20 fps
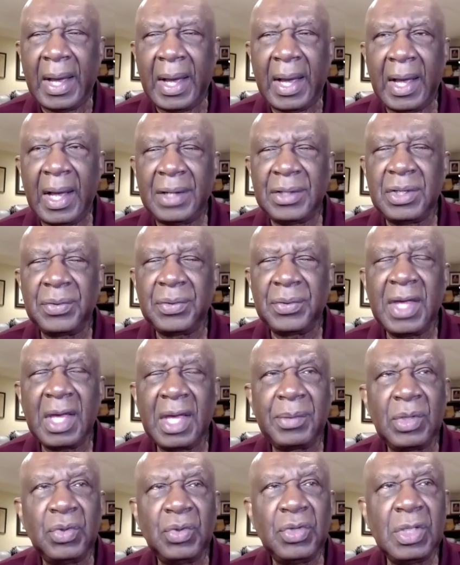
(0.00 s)
and you're
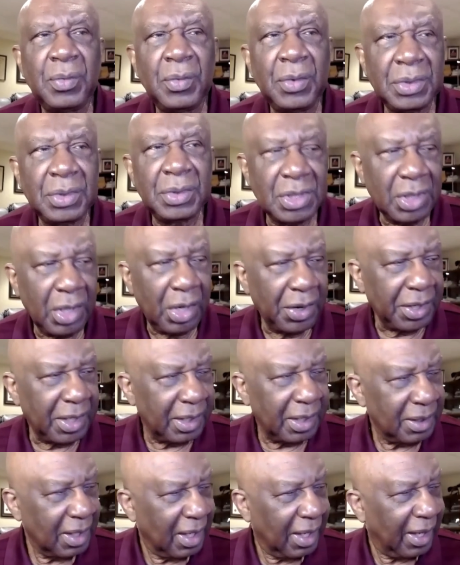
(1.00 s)
thinking about who you want to
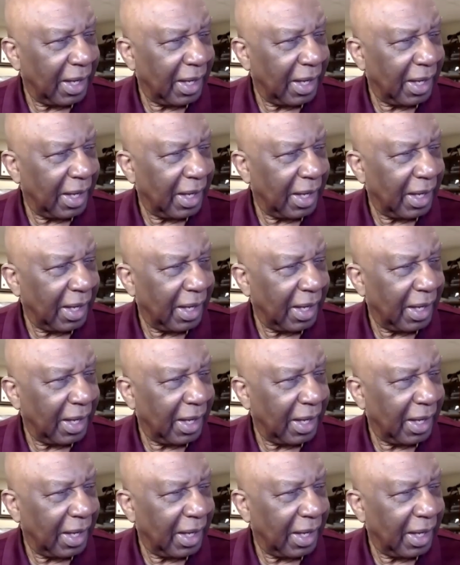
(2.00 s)
target.